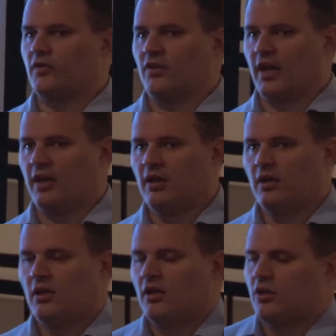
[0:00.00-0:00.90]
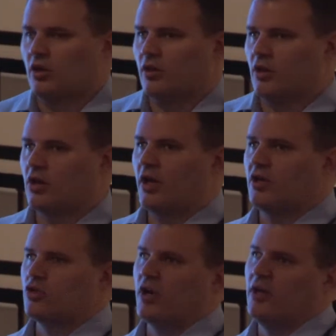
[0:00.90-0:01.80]
So that you're kind
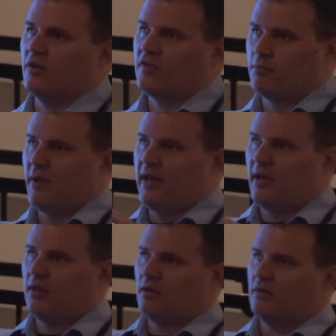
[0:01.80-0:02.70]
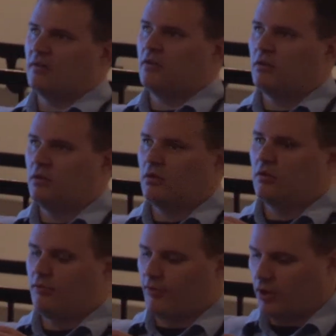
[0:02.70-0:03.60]
of trying to expand
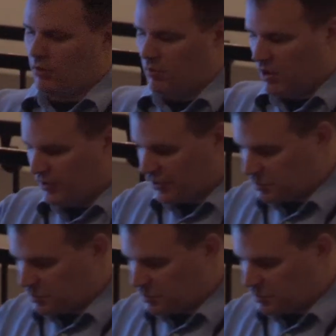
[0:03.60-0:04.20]
from the